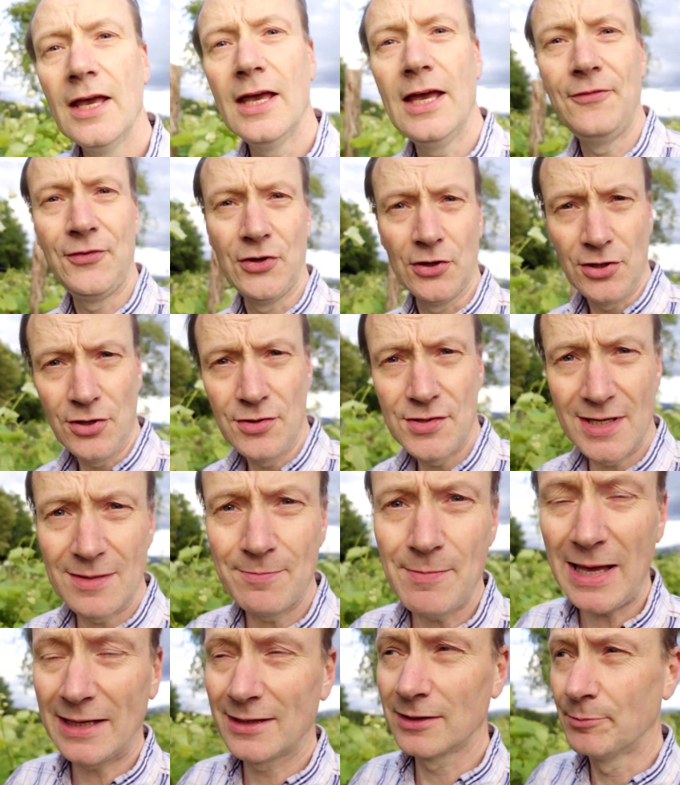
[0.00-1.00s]
If you're using
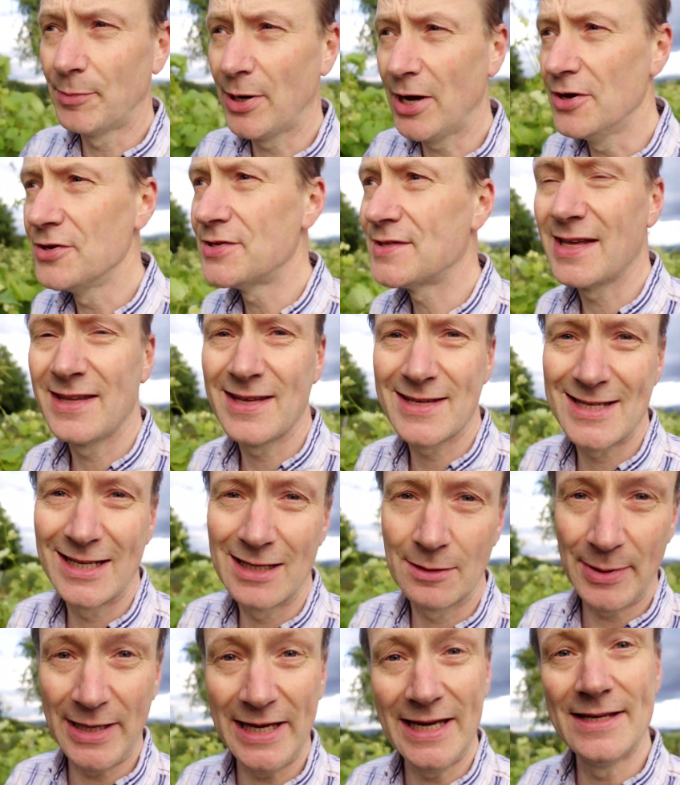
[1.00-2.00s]
metal posts, then it's a
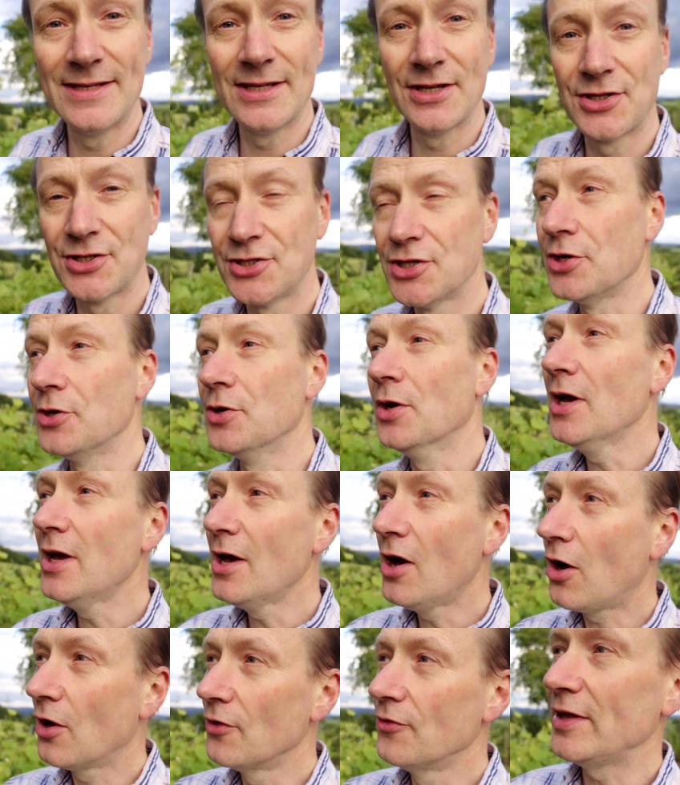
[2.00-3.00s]
little bit easier to do.
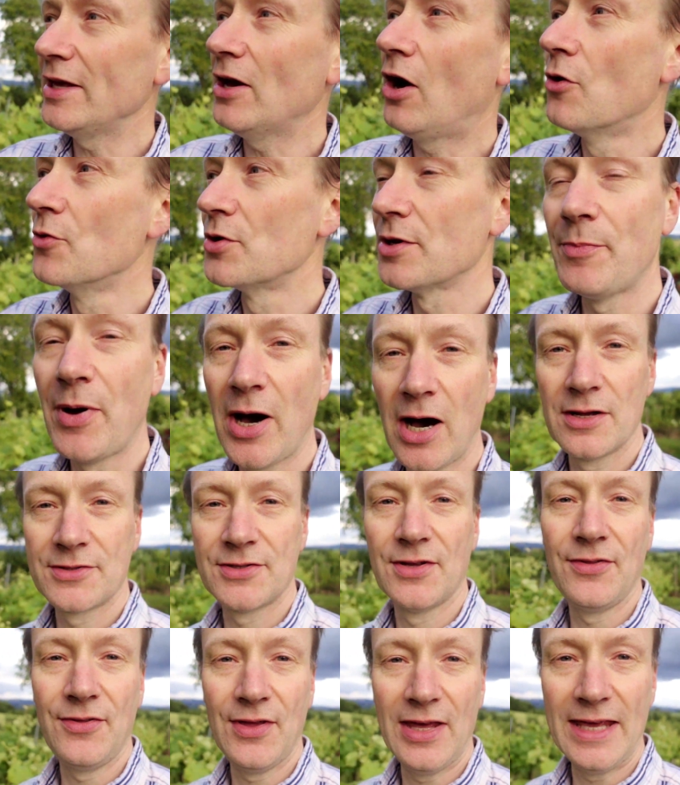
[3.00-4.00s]
On the older part
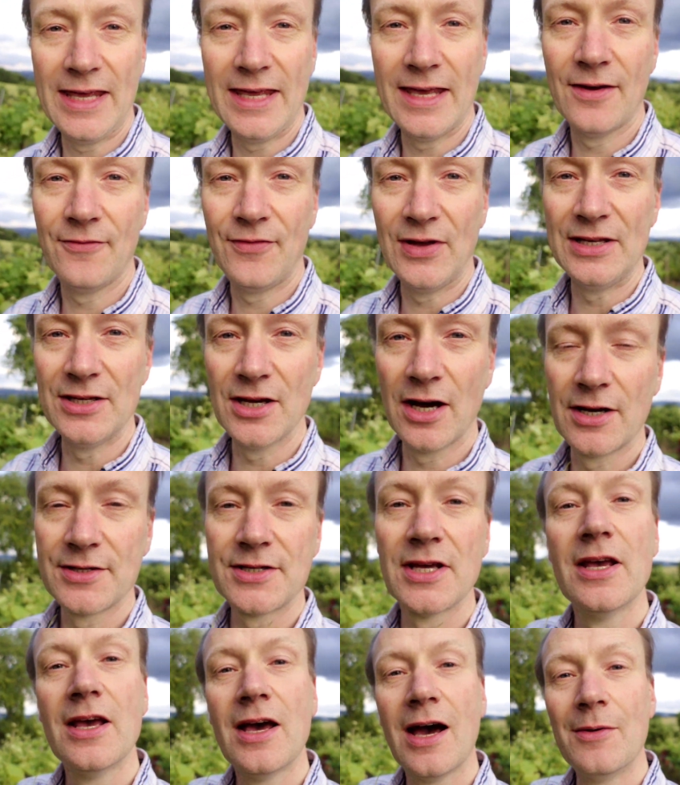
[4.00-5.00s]
of the vineyard,
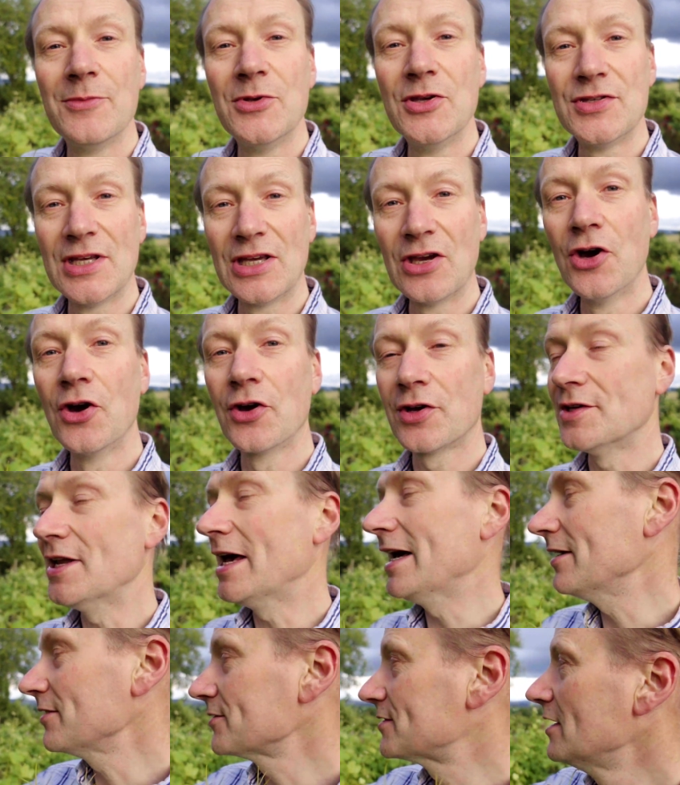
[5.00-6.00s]
I'm using hook
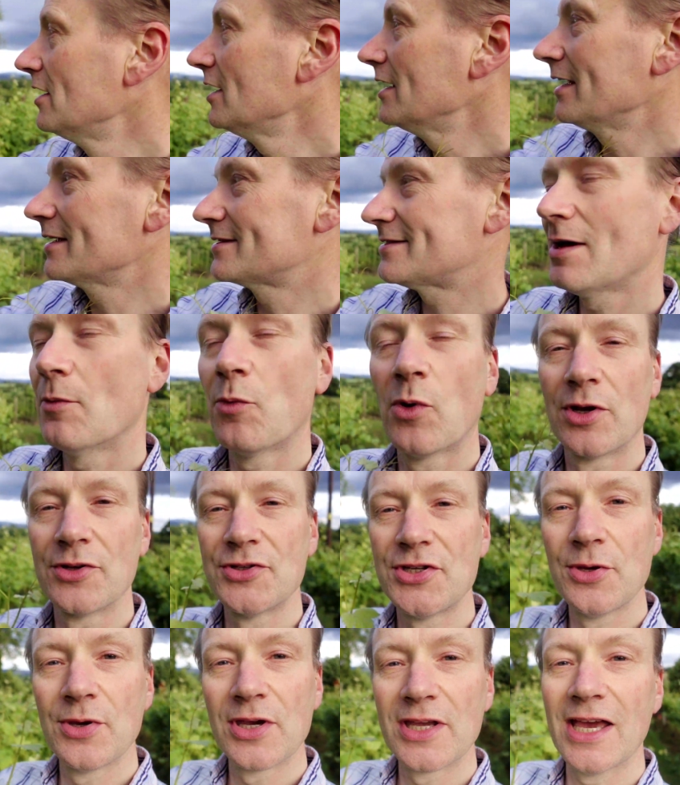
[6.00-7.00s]
nails, except 1 or
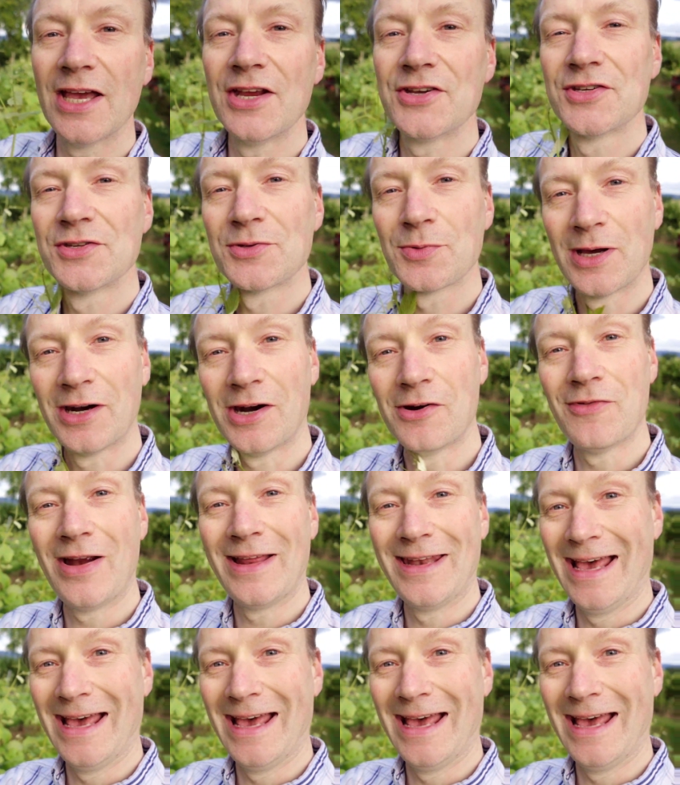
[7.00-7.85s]
2 occasions where I ran